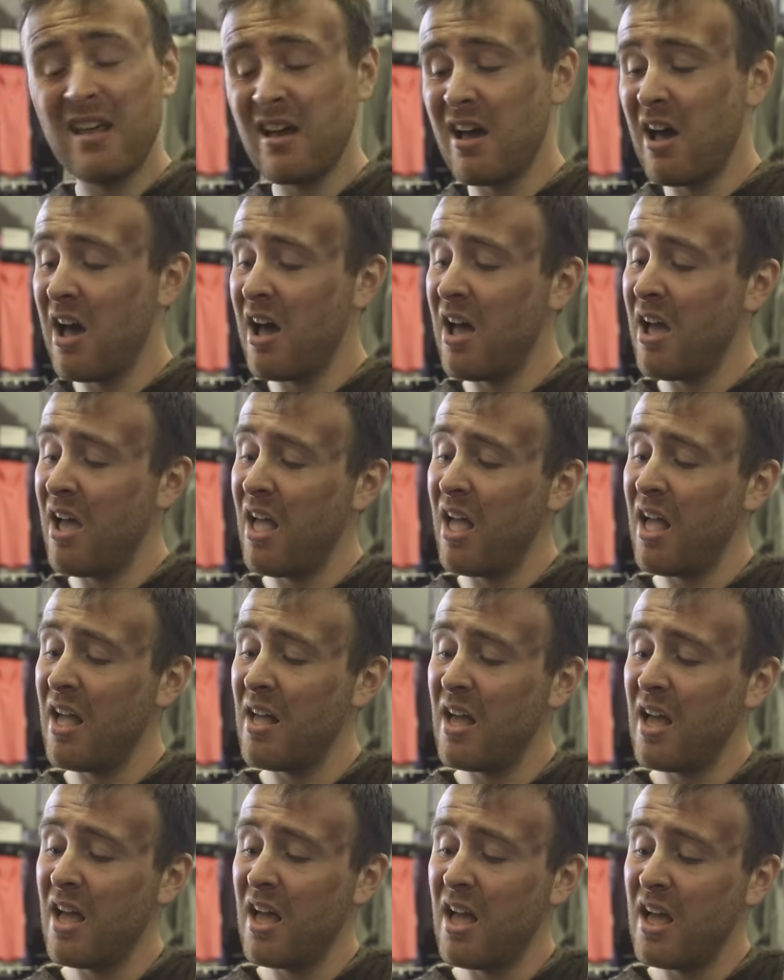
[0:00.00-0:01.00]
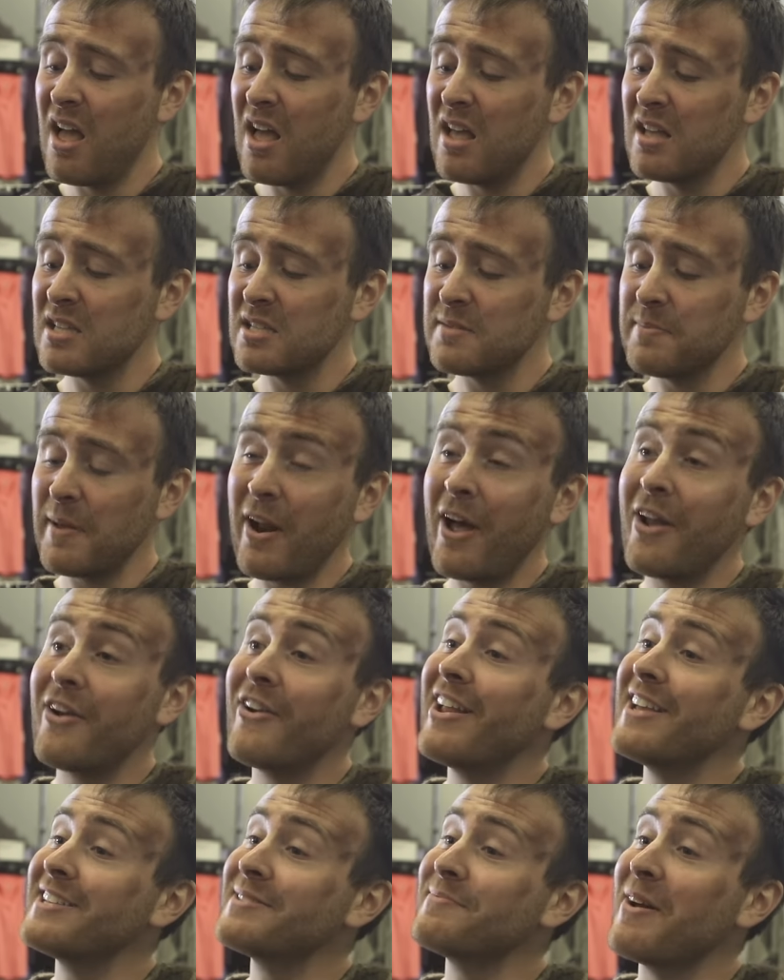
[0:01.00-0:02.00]
uh, spent one
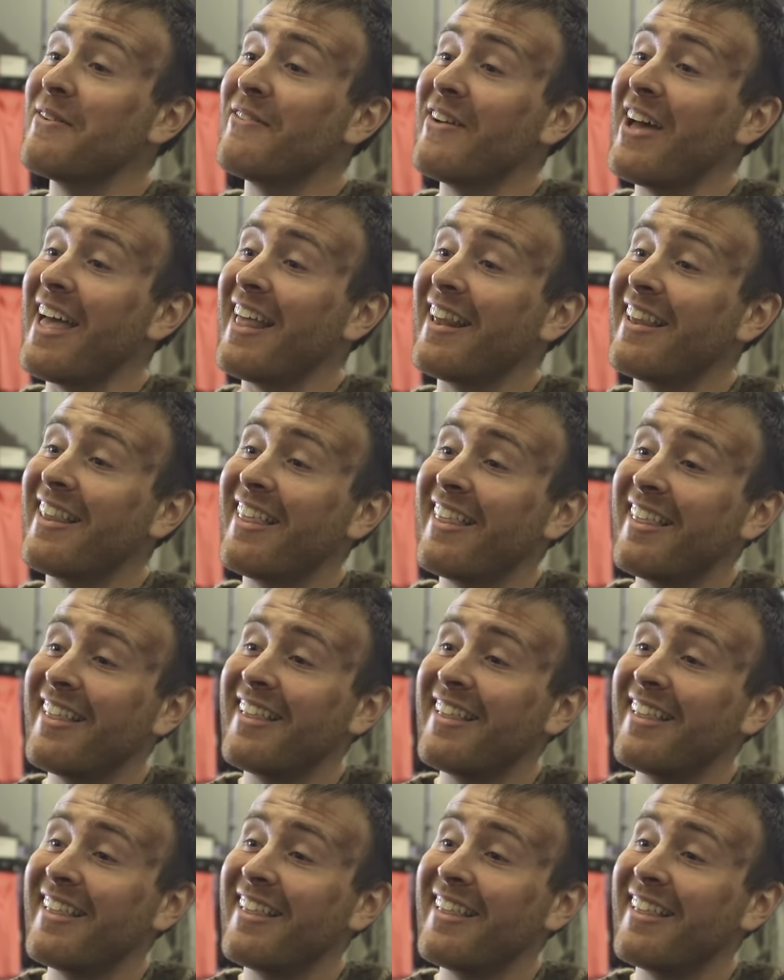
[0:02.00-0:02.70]
hundred days in my van.